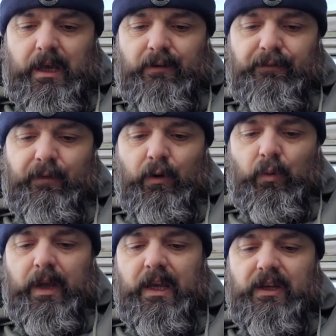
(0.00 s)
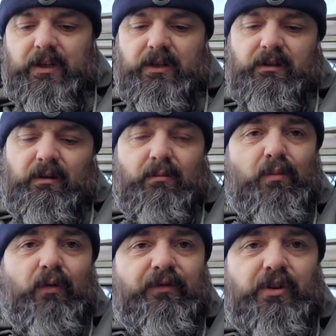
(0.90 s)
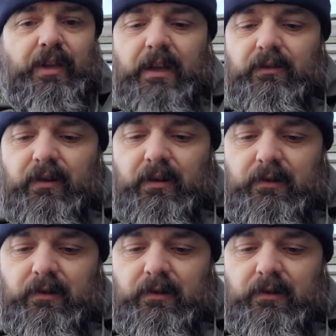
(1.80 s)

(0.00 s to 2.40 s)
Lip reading: for weeks and months on end,